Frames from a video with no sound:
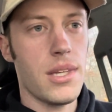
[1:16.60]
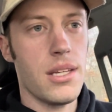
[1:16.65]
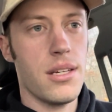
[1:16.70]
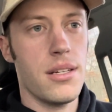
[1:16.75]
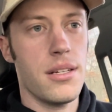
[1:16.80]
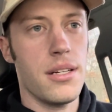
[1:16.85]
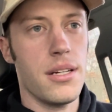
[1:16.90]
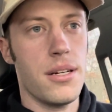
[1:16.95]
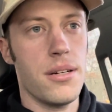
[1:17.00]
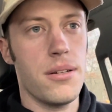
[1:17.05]

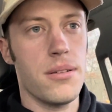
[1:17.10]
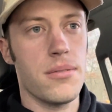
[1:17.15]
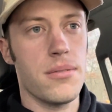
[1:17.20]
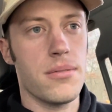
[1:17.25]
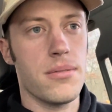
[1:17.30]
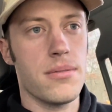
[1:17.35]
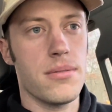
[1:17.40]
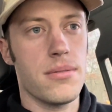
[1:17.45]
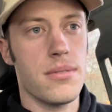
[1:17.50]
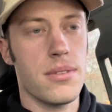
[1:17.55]
you know
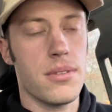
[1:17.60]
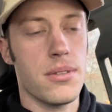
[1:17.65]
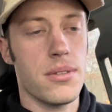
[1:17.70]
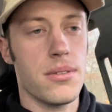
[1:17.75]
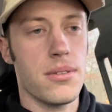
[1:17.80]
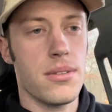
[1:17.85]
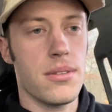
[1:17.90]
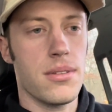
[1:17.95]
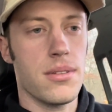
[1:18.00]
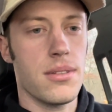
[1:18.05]

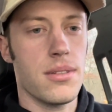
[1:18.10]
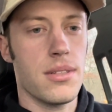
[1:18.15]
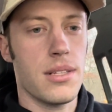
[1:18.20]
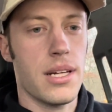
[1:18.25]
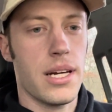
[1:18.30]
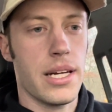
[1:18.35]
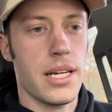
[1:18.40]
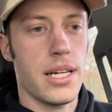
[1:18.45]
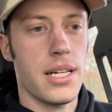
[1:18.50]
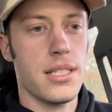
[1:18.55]

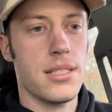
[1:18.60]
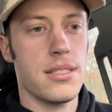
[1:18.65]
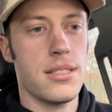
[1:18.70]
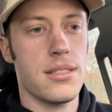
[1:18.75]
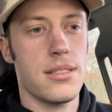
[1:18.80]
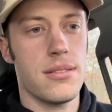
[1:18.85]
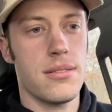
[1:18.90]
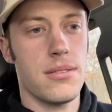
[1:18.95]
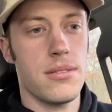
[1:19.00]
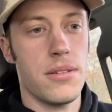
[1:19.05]
I
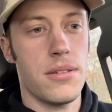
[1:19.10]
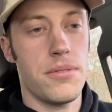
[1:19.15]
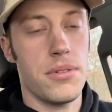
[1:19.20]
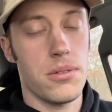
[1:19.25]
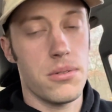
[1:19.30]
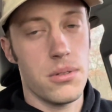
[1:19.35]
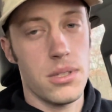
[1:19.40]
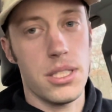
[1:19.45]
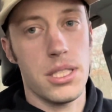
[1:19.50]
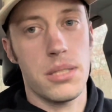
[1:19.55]
guess if you're
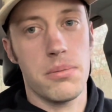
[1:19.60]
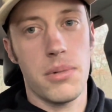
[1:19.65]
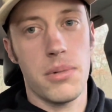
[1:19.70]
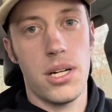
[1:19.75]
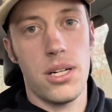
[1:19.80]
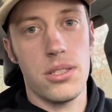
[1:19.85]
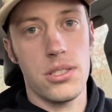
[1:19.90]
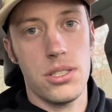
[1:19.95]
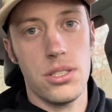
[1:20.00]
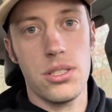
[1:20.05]
really
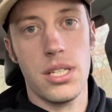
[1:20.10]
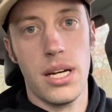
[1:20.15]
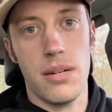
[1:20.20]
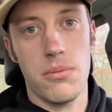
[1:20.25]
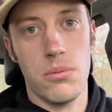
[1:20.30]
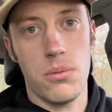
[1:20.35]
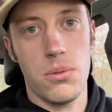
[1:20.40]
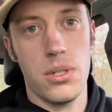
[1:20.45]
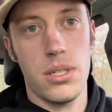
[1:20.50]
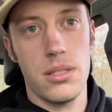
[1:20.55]
small and you just have
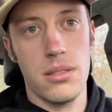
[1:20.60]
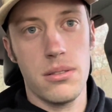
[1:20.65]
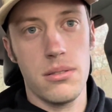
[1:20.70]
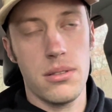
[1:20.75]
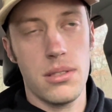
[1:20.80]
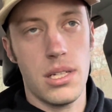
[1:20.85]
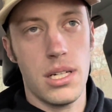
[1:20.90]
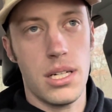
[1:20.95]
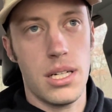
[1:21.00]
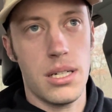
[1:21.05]

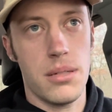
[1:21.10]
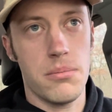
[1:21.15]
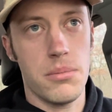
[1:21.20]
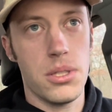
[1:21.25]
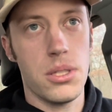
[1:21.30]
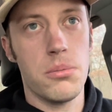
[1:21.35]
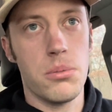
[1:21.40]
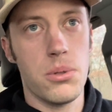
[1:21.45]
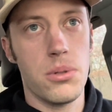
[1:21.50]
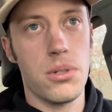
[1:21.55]
one uh,
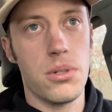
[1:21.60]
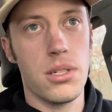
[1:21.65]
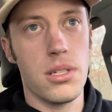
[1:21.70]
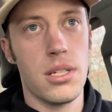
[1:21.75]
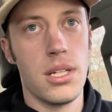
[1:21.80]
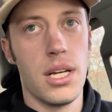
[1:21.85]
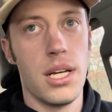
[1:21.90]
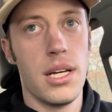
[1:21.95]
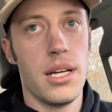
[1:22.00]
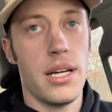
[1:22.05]
billboard
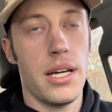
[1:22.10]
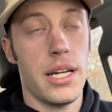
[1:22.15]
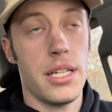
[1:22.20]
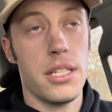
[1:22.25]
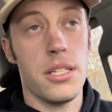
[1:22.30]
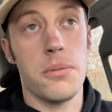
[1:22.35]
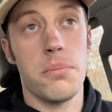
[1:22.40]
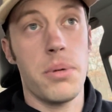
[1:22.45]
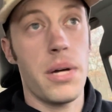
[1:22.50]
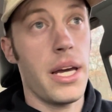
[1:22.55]
and
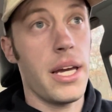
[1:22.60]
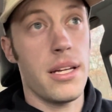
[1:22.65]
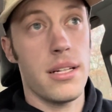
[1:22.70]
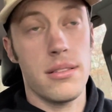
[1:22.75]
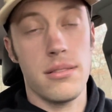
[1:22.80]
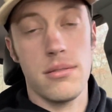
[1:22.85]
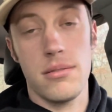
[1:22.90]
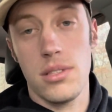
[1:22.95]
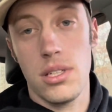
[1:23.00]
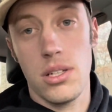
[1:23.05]
you're
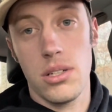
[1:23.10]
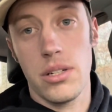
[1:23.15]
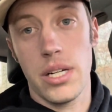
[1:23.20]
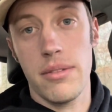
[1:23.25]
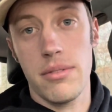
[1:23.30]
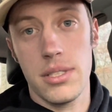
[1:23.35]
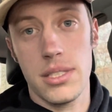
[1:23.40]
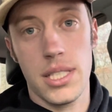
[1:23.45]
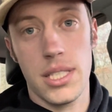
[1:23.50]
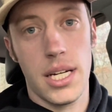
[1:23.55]
paying you know
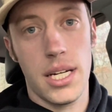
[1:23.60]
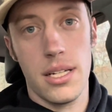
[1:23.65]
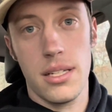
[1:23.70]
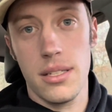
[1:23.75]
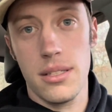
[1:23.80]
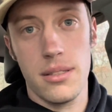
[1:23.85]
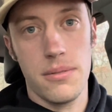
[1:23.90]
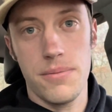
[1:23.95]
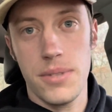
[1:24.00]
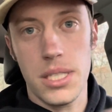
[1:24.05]
graphic
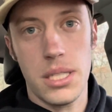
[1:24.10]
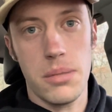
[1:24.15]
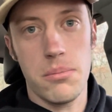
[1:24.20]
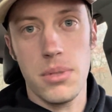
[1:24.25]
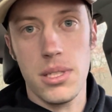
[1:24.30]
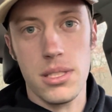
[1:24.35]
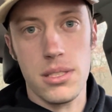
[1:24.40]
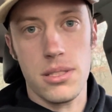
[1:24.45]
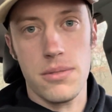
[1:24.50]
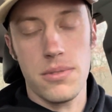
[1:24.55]
designer 50
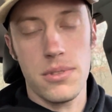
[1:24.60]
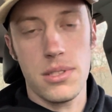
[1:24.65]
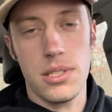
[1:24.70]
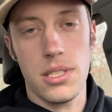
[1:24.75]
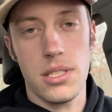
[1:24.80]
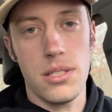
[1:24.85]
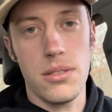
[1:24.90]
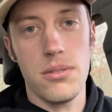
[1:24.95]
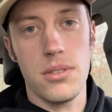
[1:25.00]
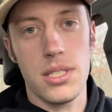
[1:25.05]
bucks for
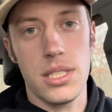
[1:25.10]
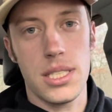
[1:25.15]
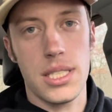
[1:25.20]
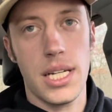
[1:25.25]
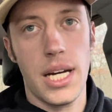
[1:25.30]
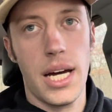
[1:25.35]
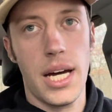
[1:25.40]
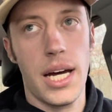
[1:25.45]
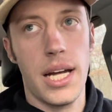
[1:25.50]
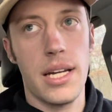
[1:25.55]
to do a
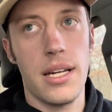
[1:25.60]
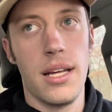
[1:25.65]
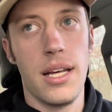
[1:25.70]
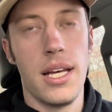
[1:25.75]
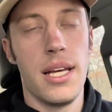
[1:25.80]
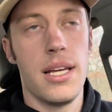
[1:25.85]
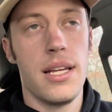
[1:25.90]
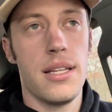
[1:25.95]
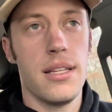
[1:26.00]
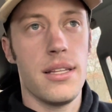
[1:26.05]
design
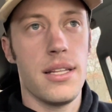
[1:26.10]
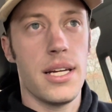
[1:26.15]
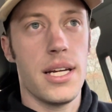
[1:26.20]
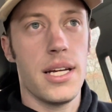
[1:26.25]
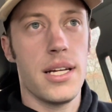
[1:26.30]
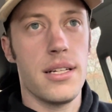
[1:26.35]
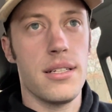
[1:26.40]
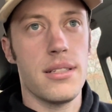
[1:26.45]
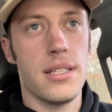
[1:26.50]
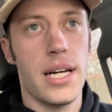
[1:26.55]

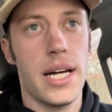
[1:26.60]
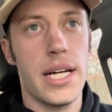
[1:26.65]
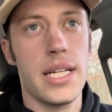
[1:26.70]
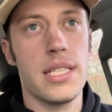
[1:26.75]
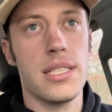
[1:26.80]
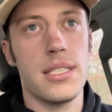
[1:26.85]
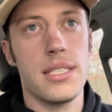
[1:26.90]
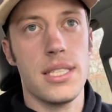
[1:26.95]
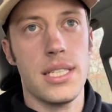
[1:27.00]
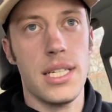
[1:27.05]
then I
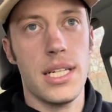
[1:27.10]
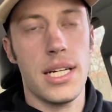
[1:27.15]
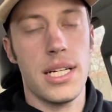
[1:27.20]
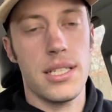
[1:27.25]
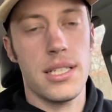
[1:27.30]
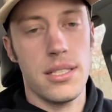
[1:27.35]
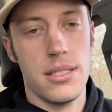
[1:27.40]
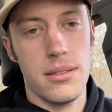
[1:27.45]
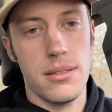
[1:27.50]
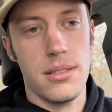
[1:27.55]
could see how
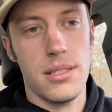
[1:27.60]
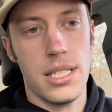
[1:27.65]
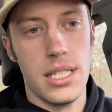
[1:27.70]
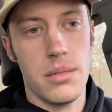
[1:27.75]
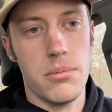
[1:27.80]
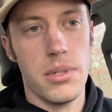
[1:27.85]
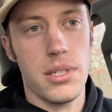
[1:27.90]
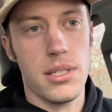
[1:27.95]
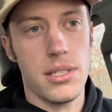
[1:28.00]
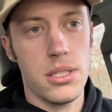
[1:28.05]
you need
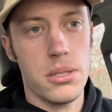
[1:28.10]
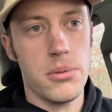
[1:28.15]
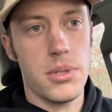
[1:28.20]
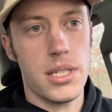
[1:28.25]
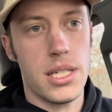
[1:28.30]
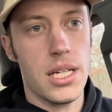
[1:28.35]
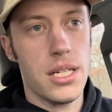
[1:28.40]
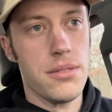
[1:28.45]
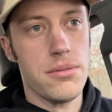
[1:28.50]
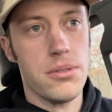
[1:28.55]
to be a little bit
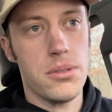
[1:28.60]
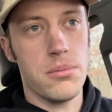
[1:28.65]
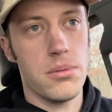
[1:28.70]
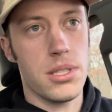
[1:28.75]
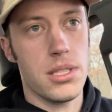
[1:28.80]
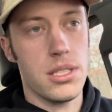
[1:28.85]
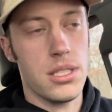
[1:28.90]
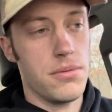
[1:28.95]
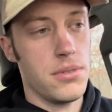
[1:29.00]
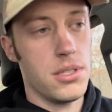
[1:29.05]
careful
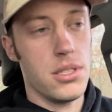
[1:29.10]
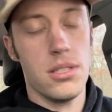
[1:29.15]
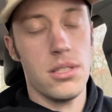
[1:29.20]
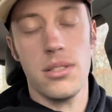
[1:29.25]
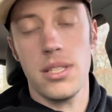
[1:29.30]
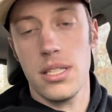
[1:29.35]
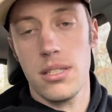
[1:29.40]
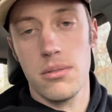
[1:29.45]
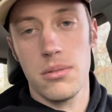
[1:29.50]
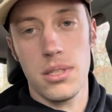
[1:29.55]
because if you do
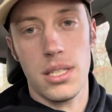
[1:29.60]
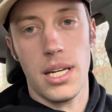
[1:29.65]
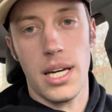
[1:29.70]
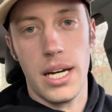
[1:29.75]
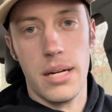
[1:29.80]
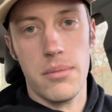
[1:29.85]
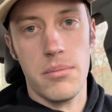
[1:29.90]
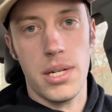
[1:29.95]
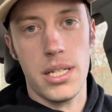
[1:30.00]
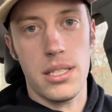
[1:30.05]
get a really
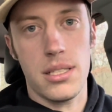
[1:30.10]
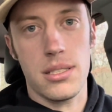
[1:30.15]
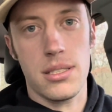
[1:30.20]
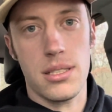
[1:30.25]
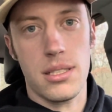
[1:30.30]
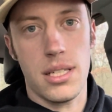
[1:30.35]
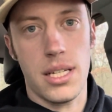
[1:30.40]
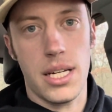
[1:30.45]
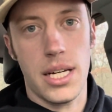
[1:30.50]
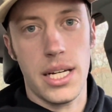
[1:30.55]
high maintenance
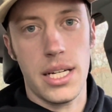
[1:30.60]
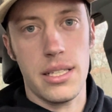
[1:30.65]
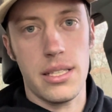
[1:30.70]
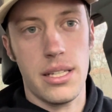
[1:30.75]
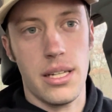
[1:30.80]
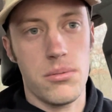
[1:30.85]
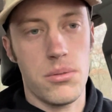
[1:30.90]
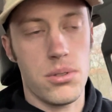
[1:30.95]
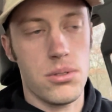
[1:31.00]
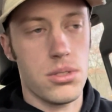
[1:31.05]
client
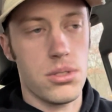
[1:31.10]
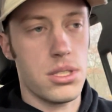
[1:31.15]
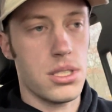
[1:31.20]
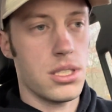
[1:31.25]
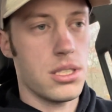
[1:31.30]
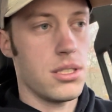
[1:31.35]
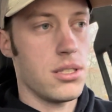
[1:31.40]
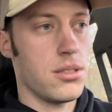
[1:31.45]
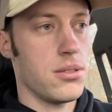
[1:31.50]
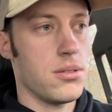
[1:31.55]
that wants to
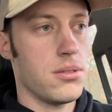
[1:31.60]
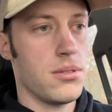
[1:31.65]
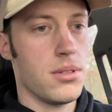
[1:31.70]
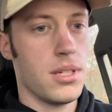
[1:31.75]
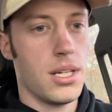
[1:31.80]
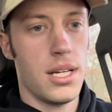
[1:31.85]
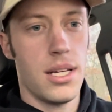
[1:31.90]
do